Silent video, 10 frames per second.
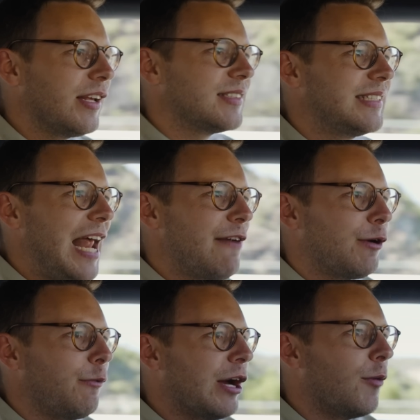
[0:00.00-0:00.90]
a
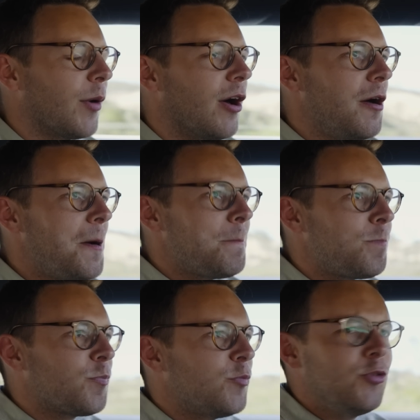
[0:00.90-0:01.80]
steering wheel, but
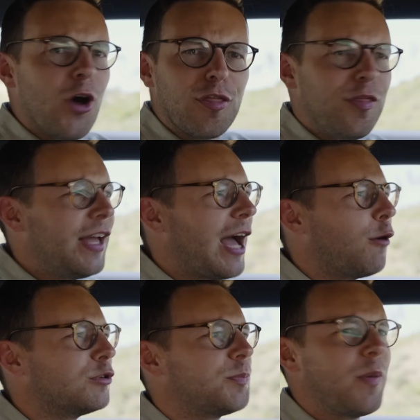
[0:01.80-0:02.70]
nothing
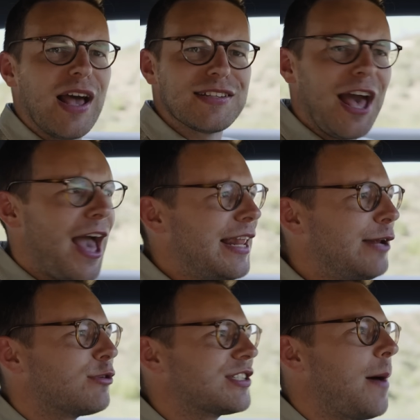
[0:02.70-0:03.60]
else bears any
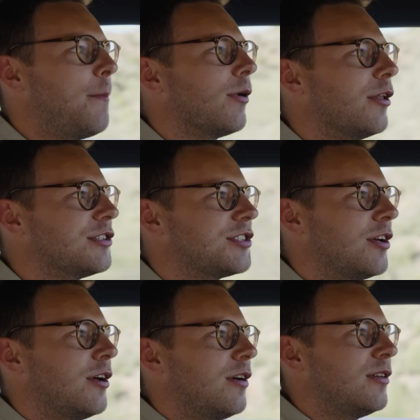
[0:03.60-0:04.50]
resemblance
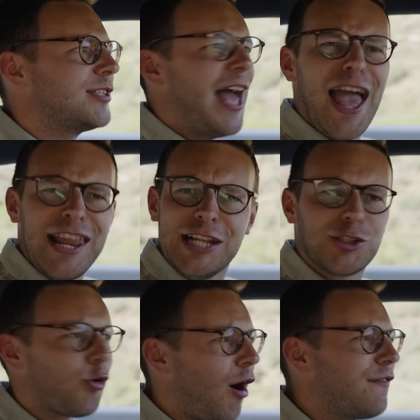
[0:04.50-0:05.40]
to any
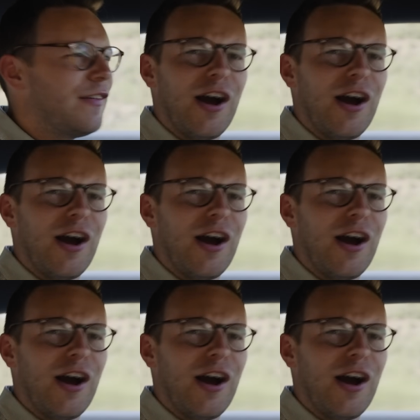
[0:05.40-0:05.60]
driving